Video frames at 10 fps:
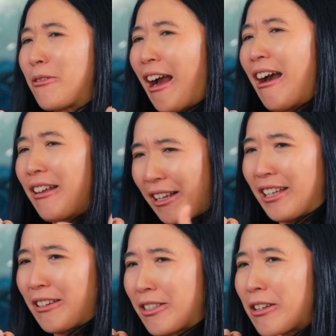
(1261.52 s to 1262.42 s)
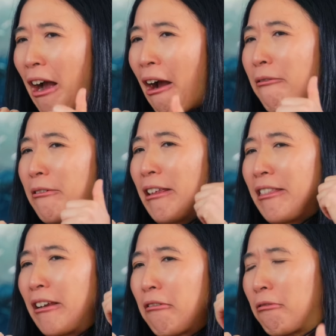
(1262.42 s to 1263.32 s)
you can't, like you said, you can't really
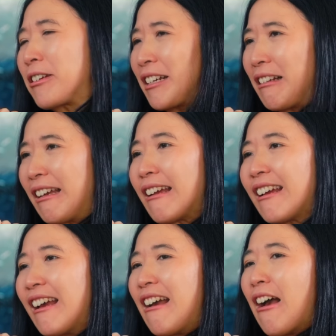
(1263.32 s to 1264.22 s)
think critically